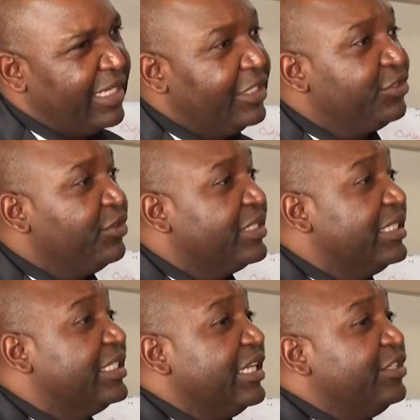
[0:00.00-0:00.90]
It's
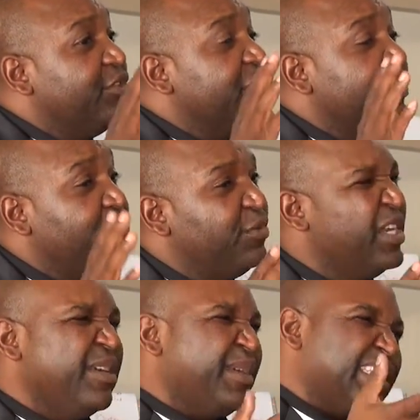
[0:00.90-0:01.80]
not a
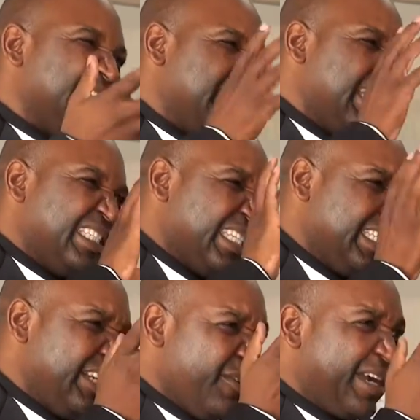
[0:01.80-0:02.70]
rule, but it's a
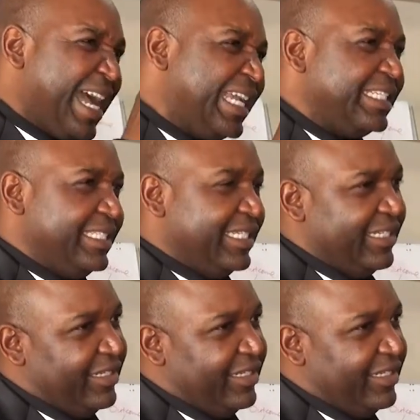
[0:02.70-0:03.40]
general guide.